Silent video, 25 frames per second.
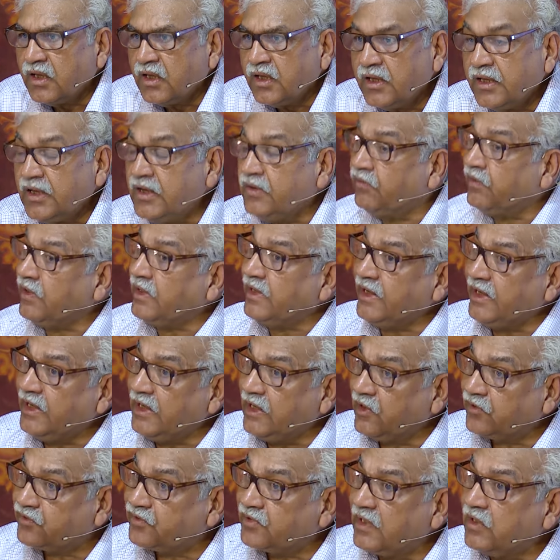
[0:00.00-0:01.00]
Even in
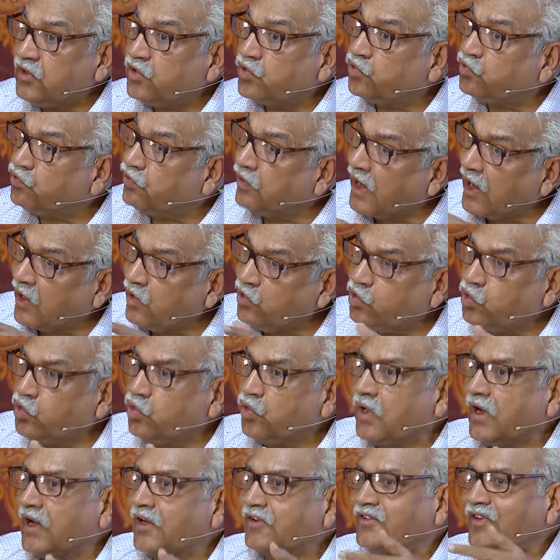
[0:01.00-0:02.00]
a sense,
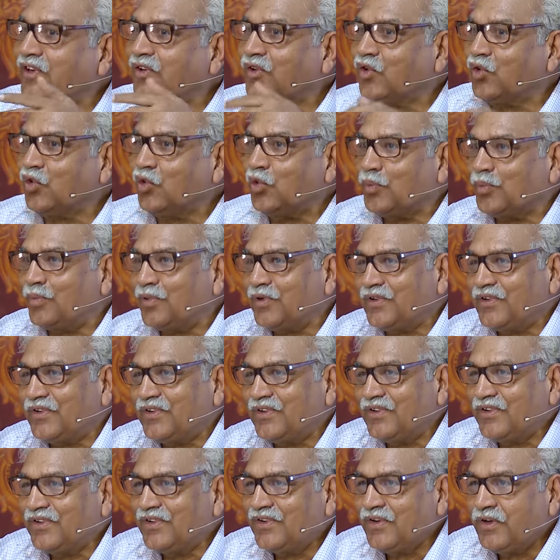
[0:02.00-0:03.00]
vayu has a roop.
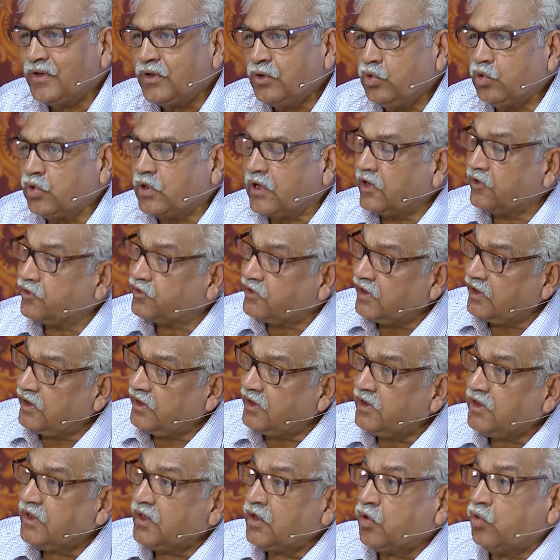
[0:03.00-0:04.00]
You can
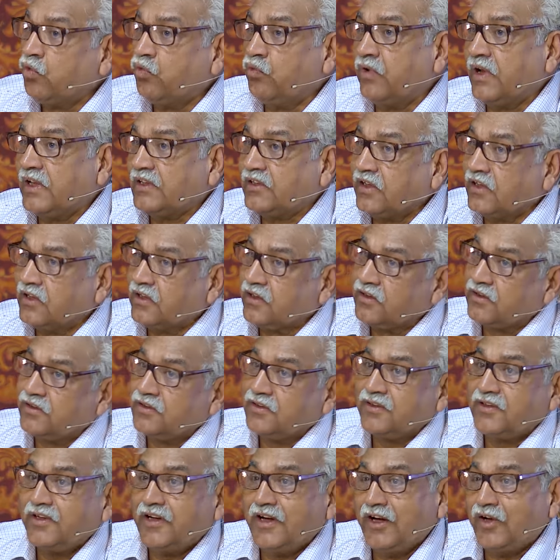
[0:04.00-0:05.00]
say whether
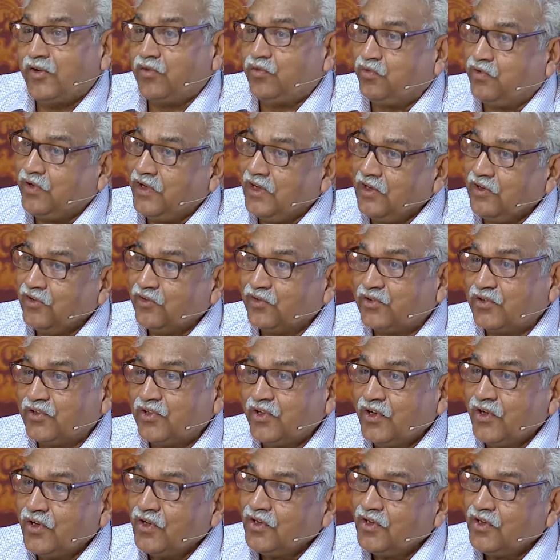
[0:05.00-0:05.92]
it feels